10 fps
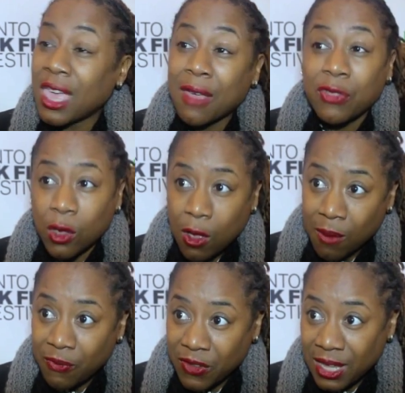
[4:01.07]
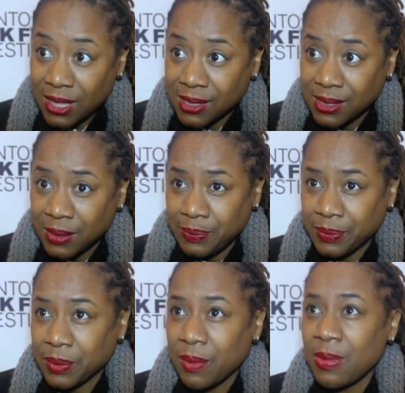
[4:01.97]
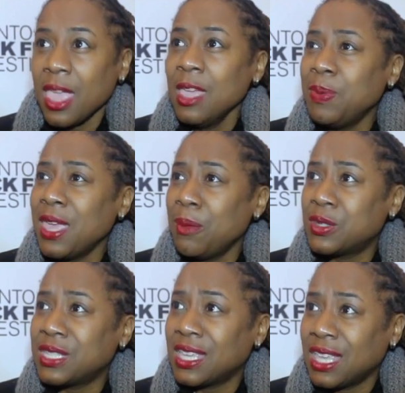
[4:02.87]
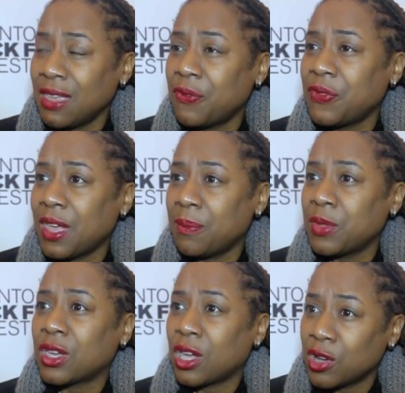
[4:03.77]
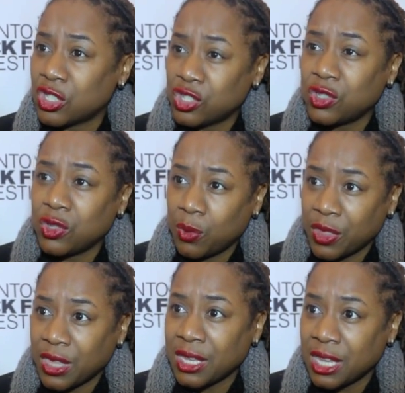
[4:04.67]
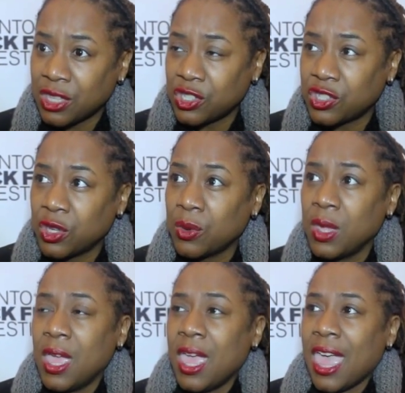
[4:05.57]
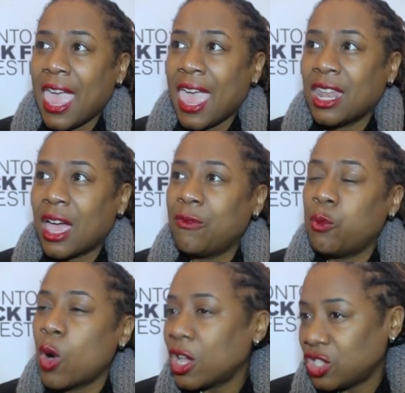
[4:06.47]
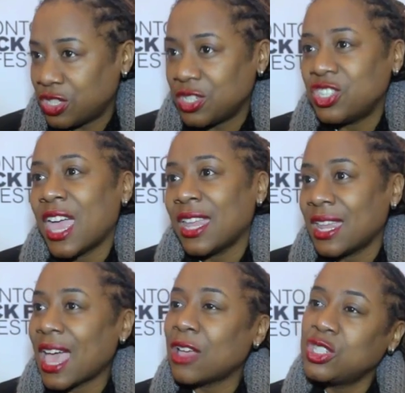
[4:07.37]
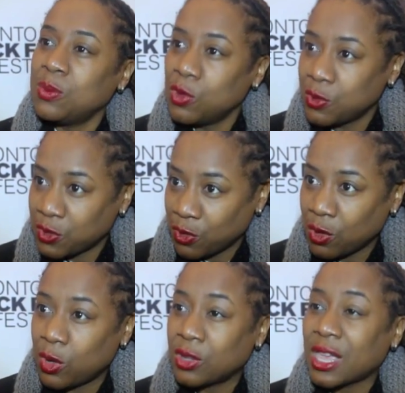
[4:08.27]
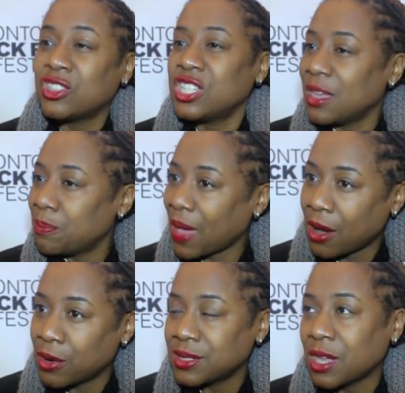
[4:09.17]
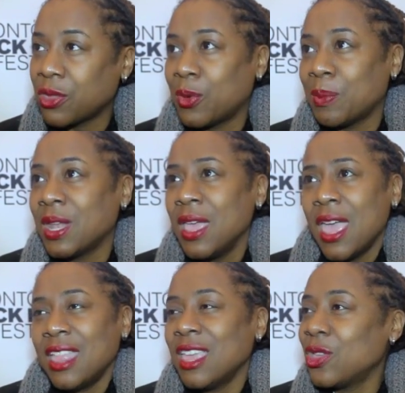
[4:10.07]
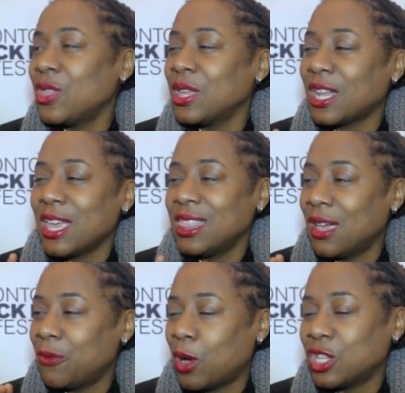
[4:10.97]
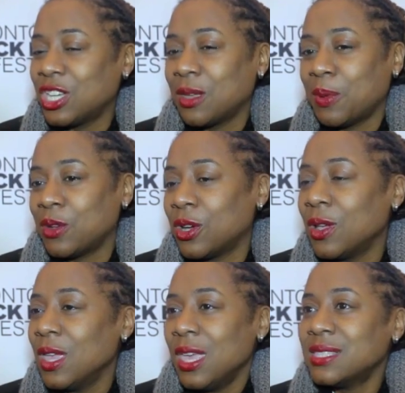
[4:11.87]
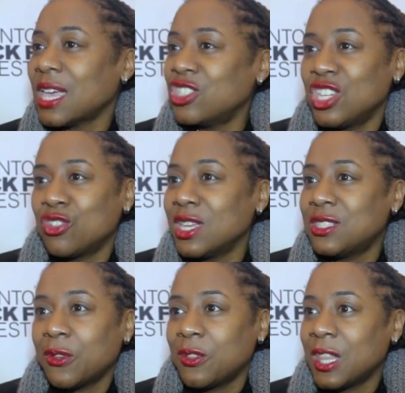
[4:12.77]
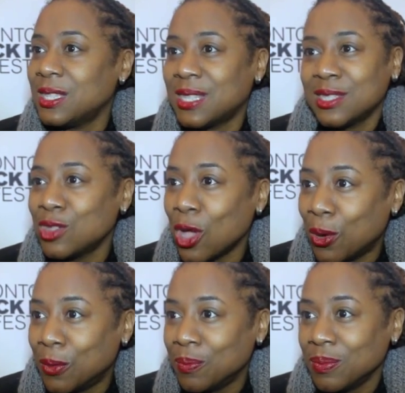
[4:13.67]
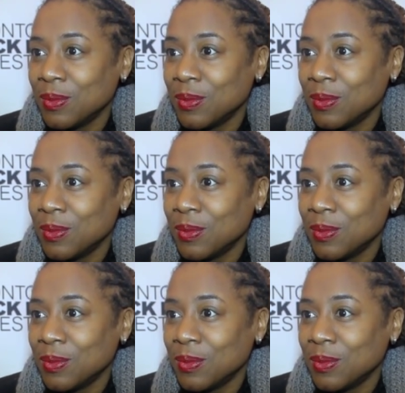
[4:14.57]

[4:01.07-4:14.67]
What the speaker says: they have the confidence, and be able to give them the courage to do what they need to do. And I've watched Janet, how she moves through the world, how she empowers other women. And the other thing that I love watching about her is how she gracefully says no.